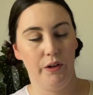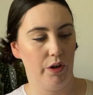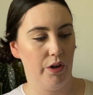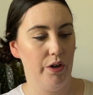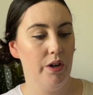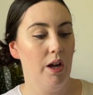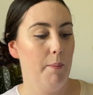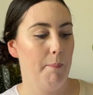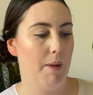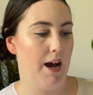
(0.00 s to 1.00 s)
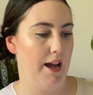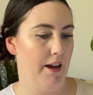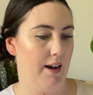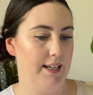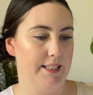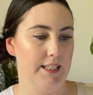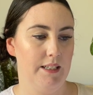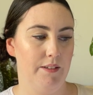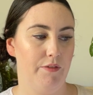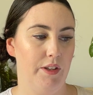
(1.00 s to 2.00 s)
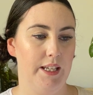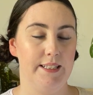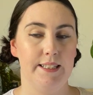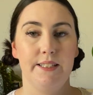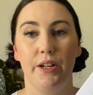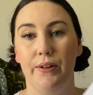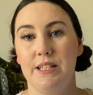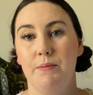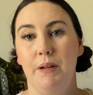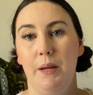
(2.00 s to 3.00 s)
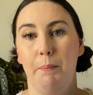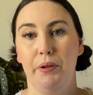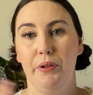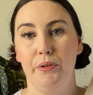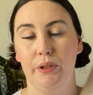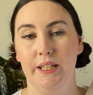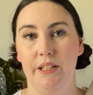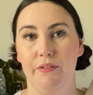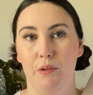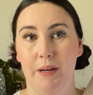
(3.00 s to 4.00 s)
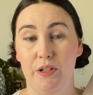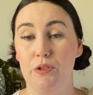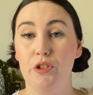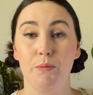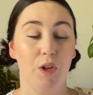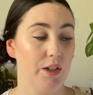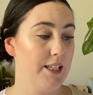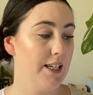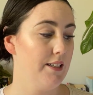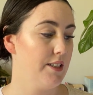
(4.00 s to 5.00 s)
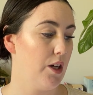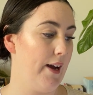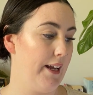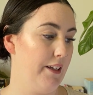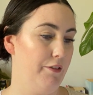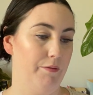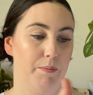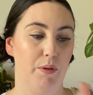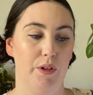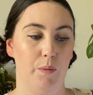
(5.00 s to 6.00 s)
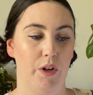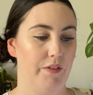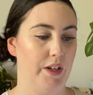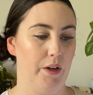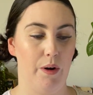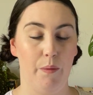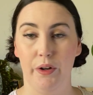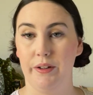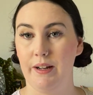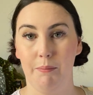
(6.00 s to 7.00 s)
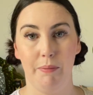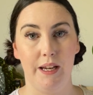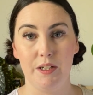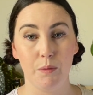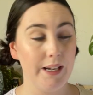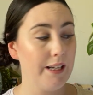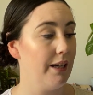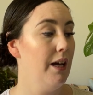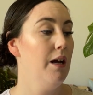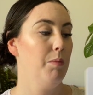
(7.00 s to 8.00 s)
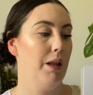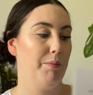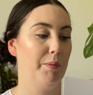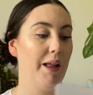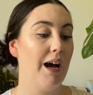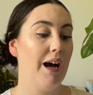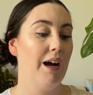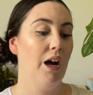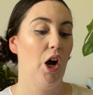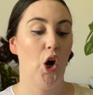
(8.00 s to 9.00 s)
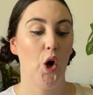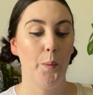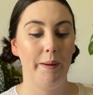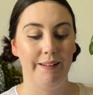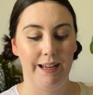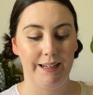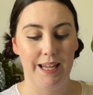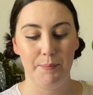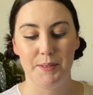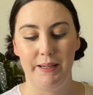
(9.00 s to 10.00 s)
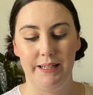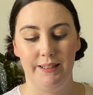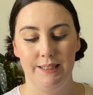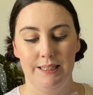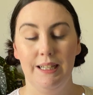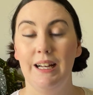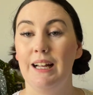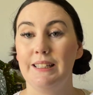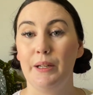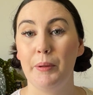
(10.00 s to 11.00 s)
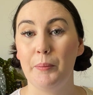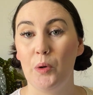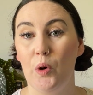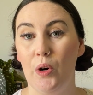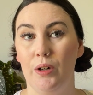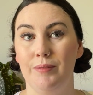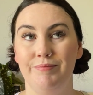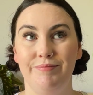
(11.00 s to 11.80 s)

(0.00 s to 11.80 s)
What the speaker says: go. My idea for this is going to be purely for my YouTube content, so I can put what video I want up each week, blah blah blah, hoping that keeps me a little bit more